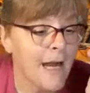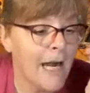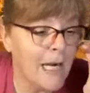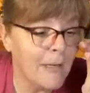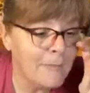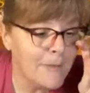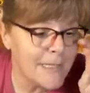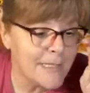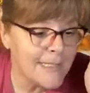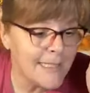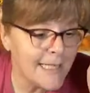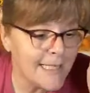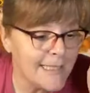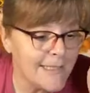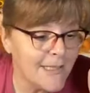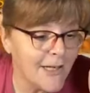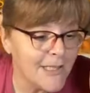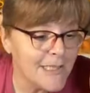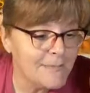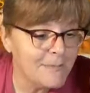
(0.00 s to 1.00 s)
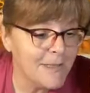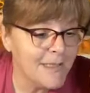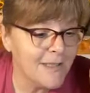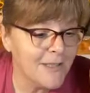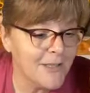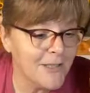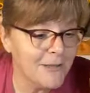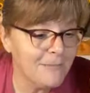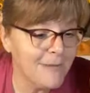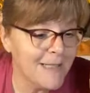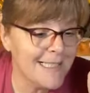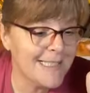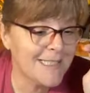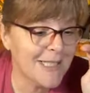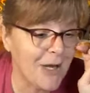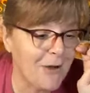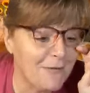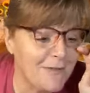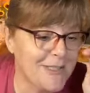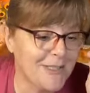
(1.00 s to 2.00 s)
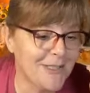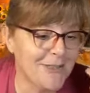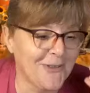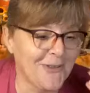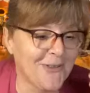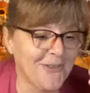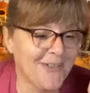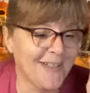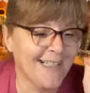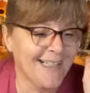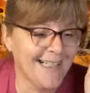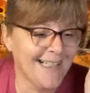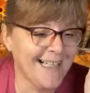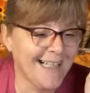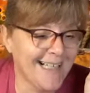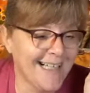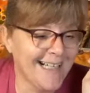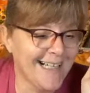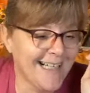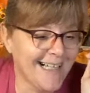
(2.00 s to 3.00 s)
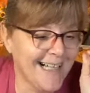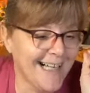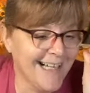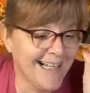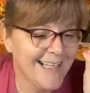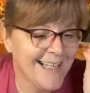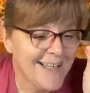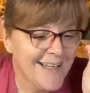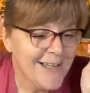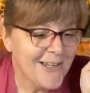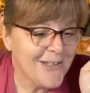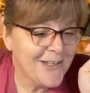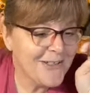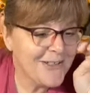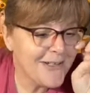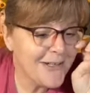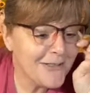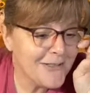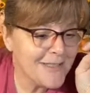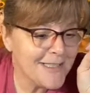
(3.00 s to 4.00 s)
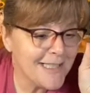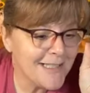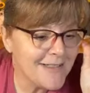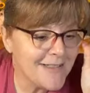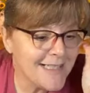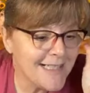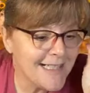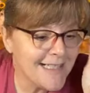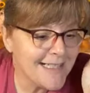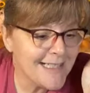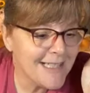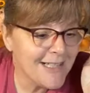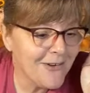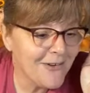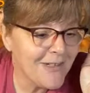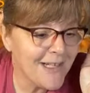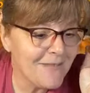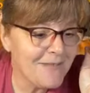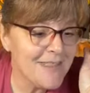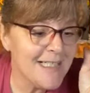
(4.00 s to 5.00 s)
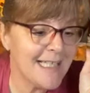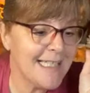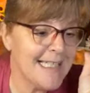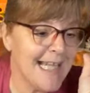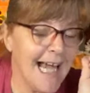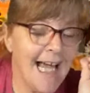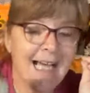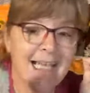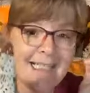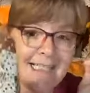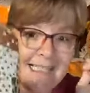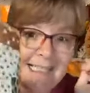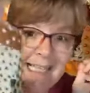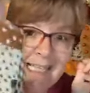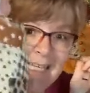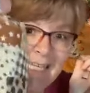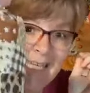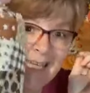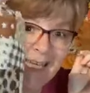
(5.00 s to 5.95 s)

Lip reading: Harmless snakes cause me to hurt myself too. Your daughter sells Scentsy, going to have to say, yes,